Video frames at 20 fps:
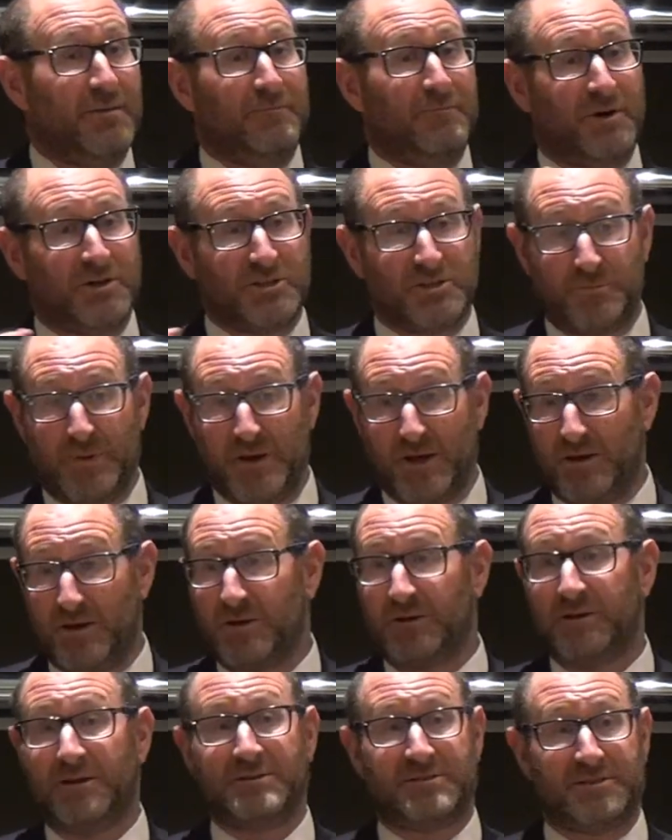Much
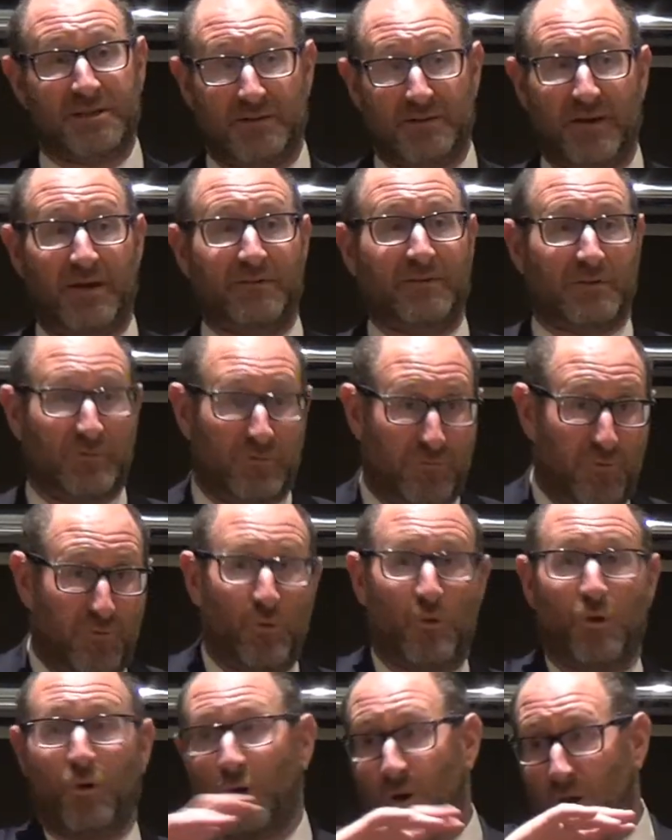better, instead of having
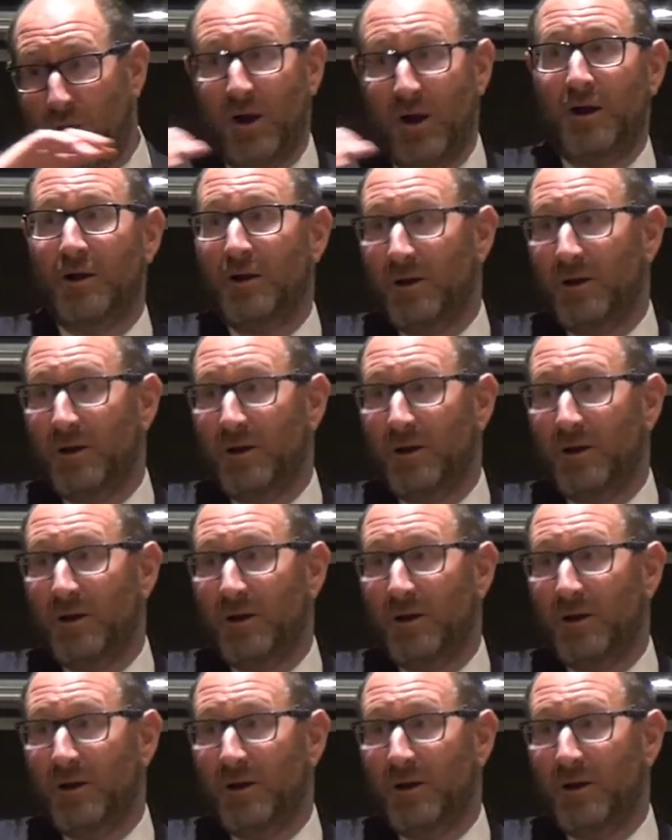4